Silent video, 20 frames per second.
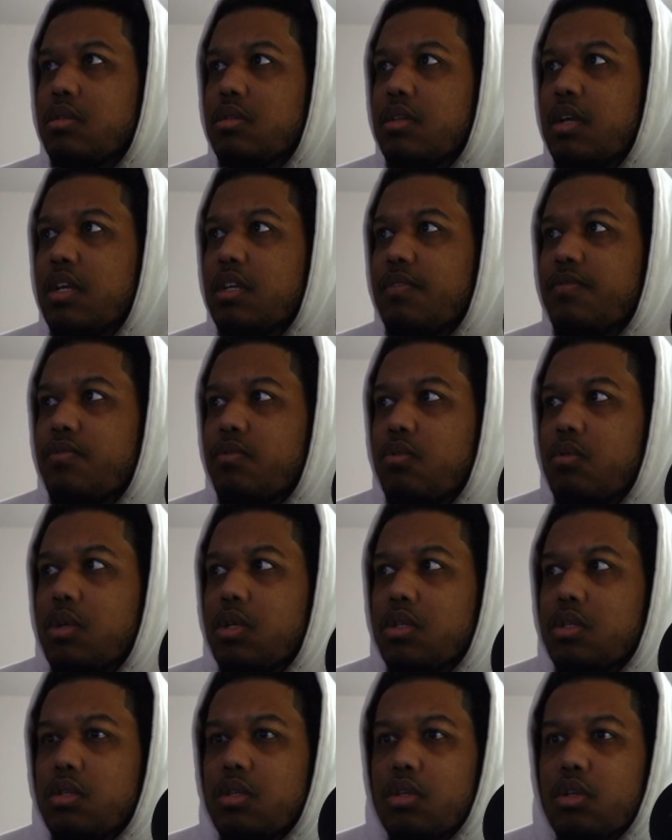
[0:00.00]
Successful.
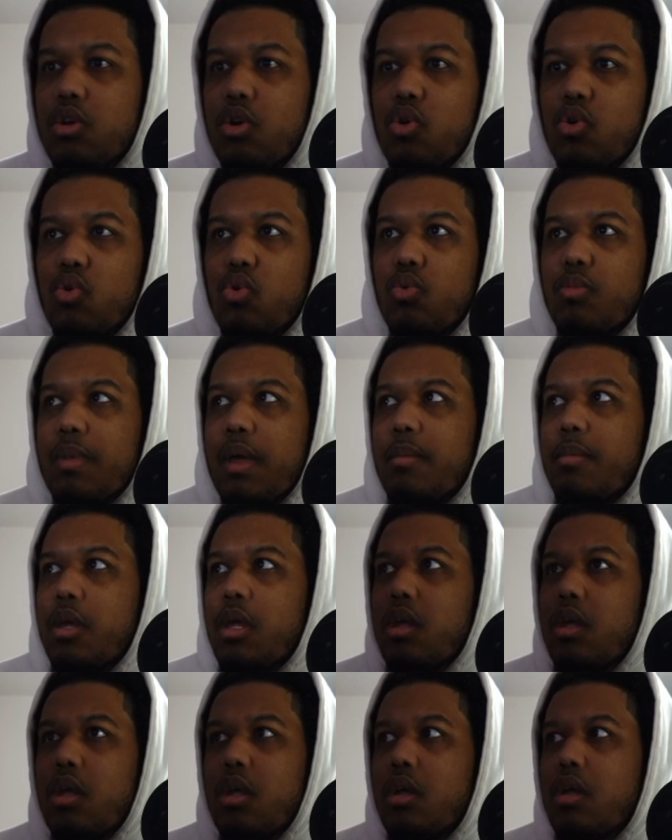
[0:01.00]
Let's go,
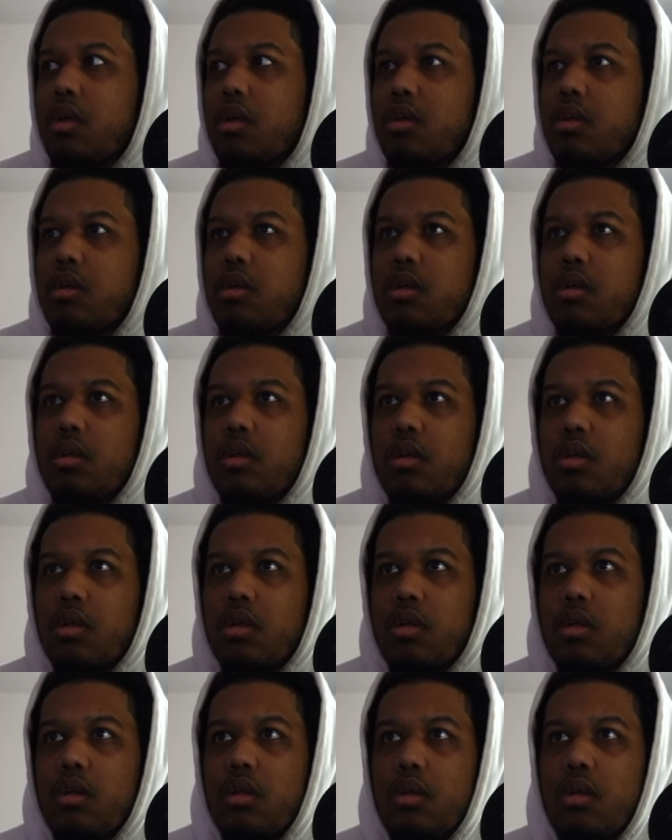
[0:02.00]
baby.
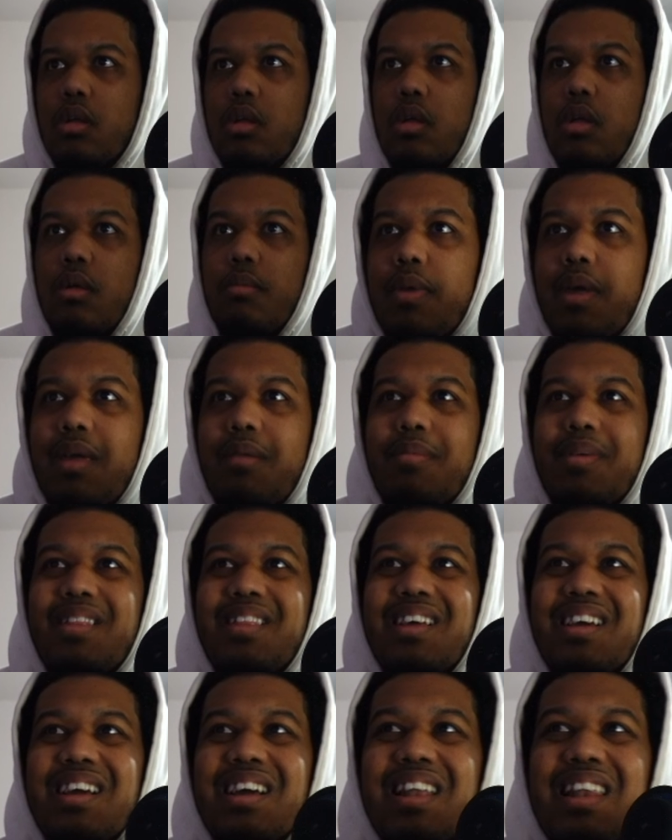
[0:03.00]
Payment
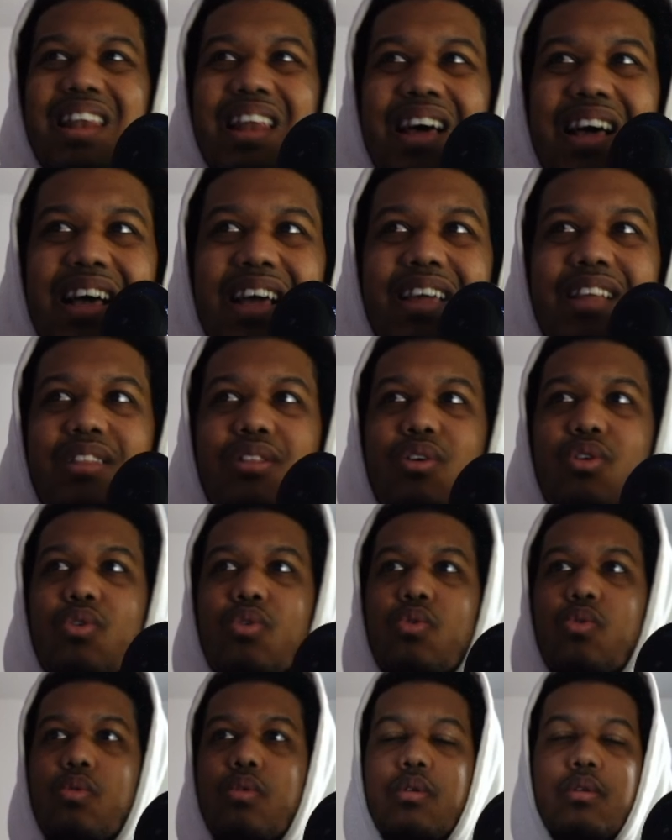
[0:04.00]
declined,
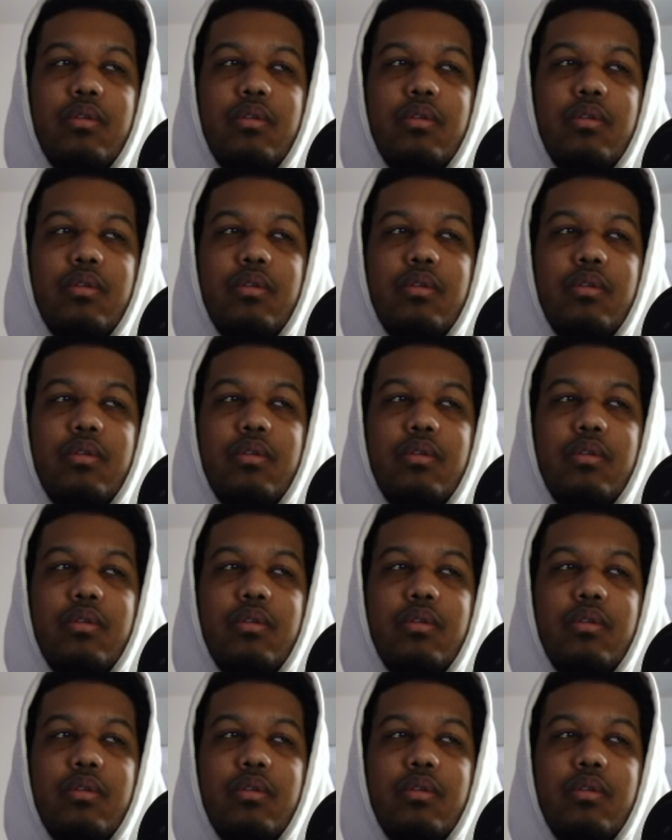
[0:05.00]
though.